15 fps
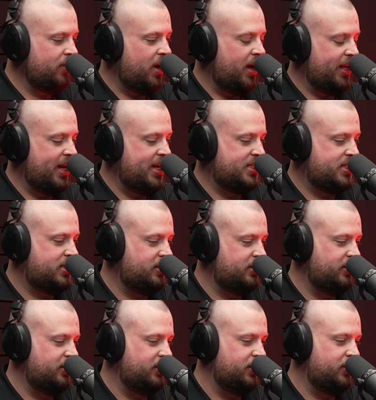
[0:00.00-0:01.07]
guess
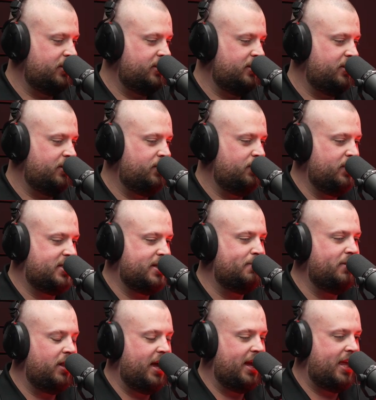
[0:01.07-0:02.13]
with
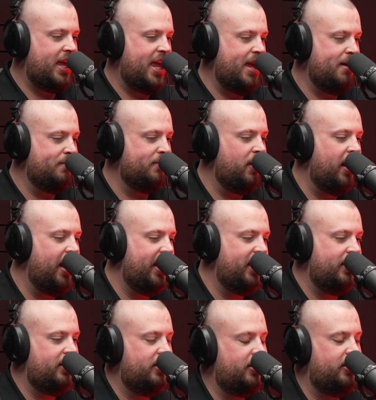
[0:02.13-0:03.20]
someone like him, right,
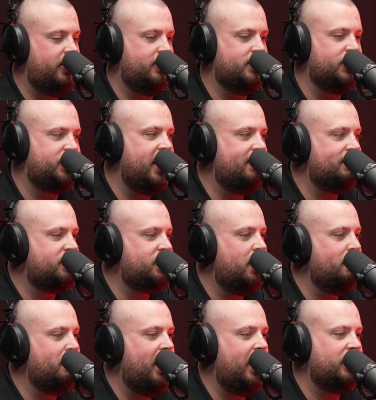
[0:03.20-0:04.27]
who's achieved
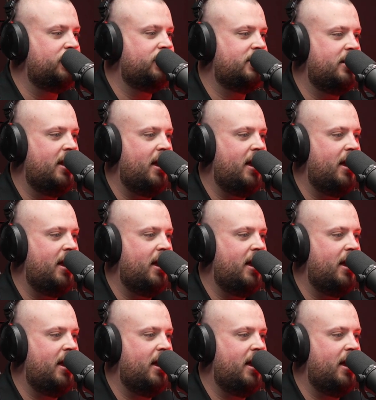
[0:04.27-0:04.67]
so much,